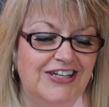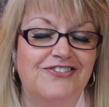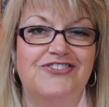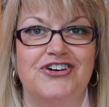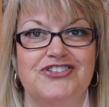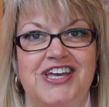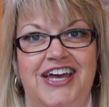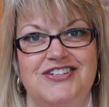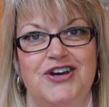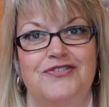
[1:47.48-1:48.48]
you've got to
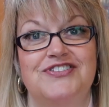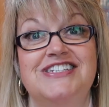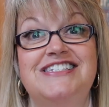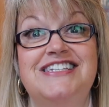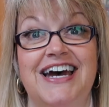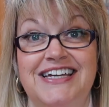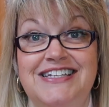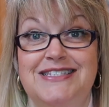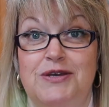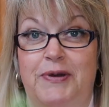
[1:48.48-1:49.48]
head over to
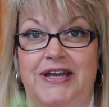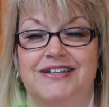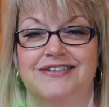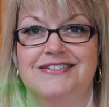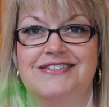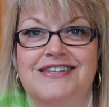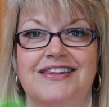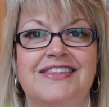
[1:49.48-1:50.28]
Daisy Pins.